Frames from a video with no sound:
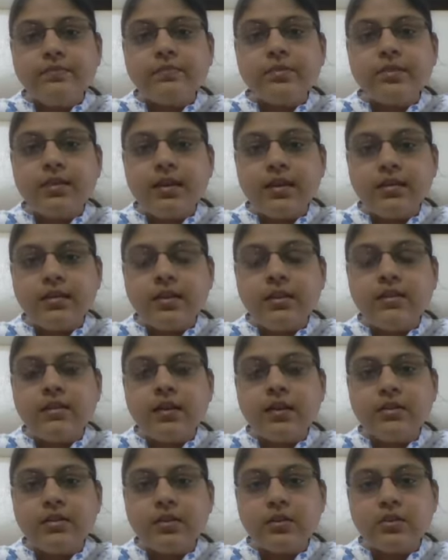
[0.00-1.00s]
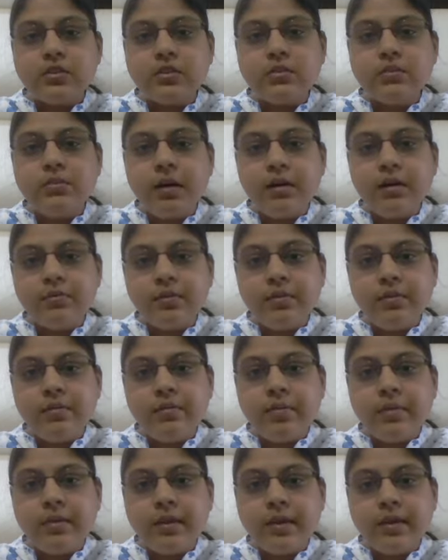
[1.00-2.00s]
signal transduction pathway will
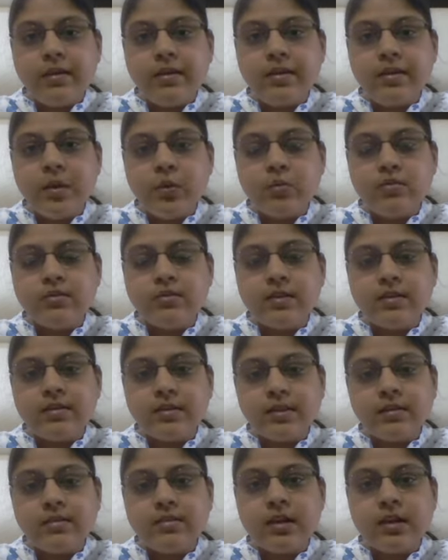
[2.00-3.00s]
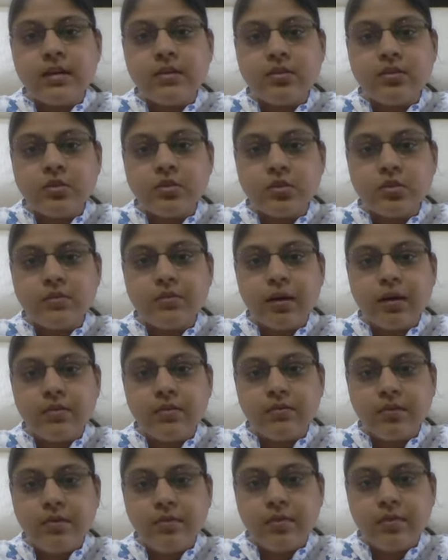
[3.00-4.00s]
be there. Due signal transduction
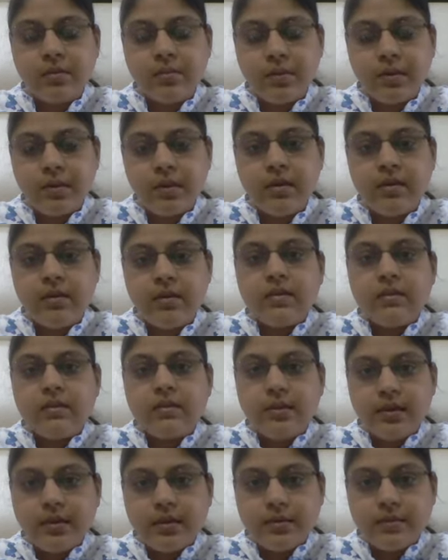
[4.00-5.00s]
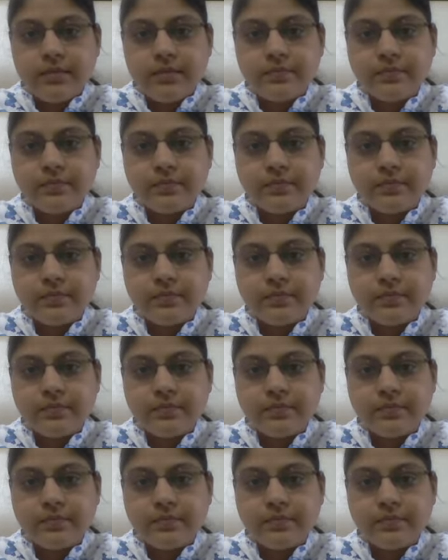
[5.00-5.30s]
pathway will be there.